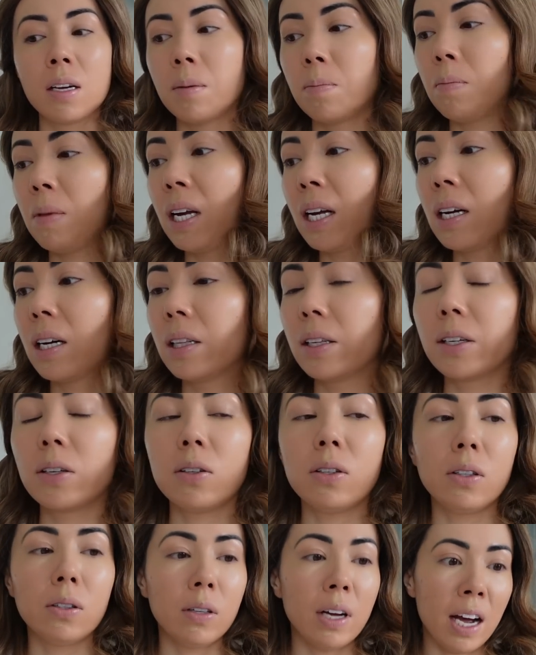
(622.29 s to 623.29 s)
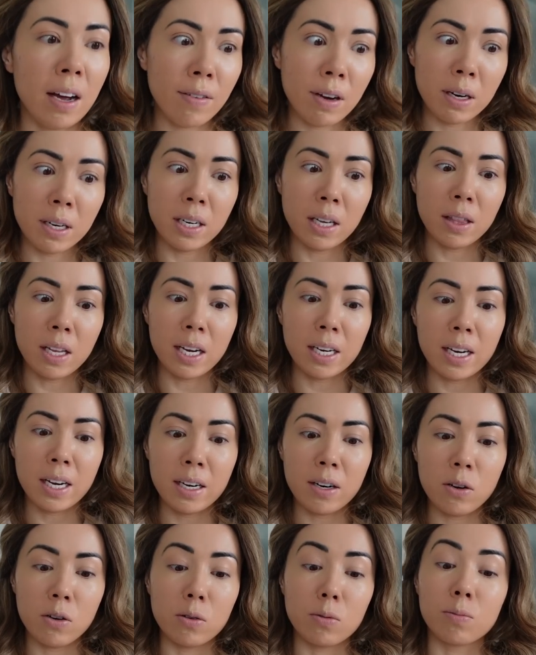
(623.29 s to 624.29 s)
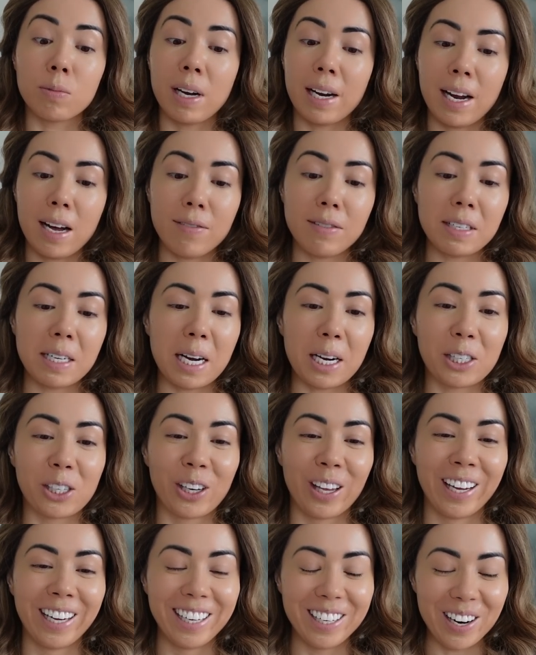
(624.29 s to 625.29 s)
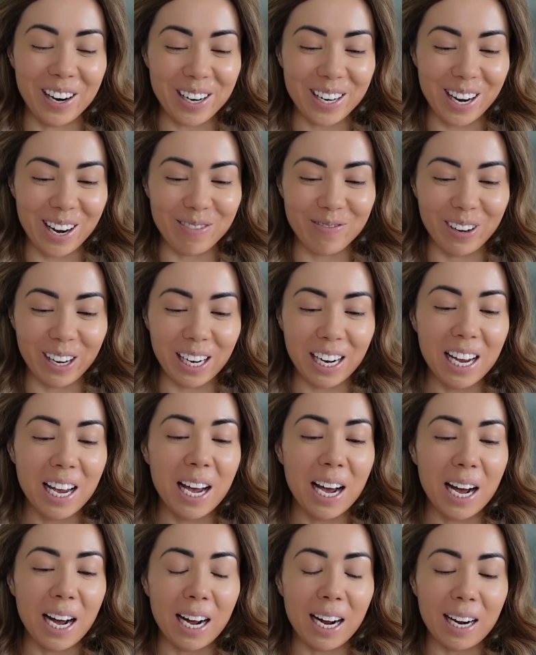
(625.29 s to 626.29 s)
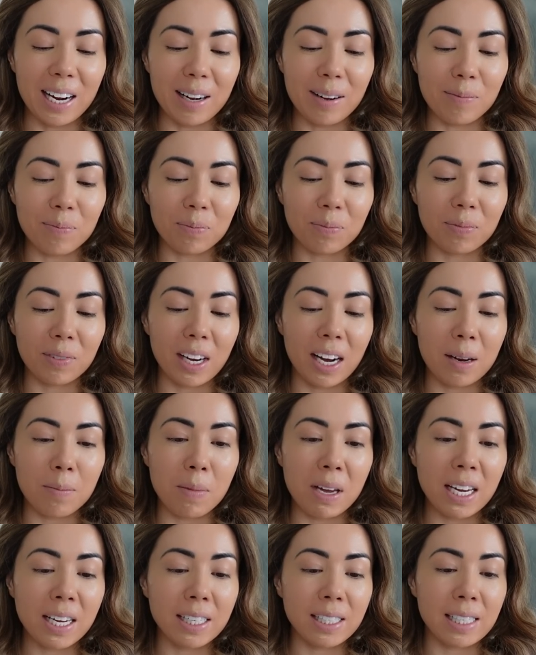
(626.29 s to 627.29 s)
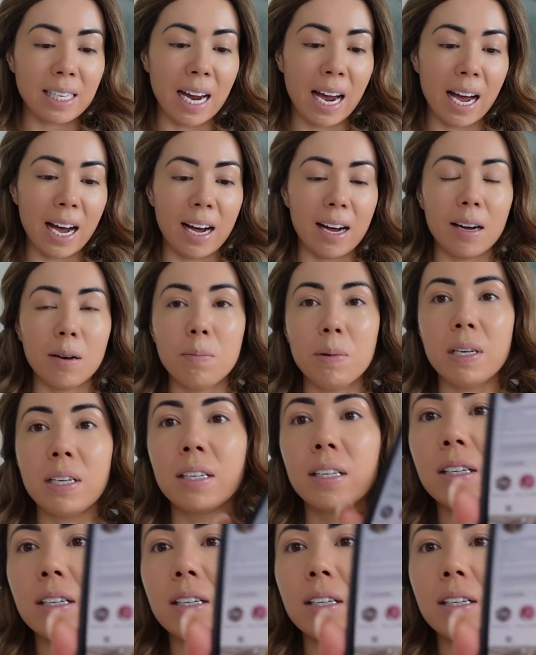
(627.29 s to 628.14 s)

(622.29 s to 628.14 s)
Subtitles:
make a little, have I done that yet? Oh, I haven't actually, not yet. But I make a tab,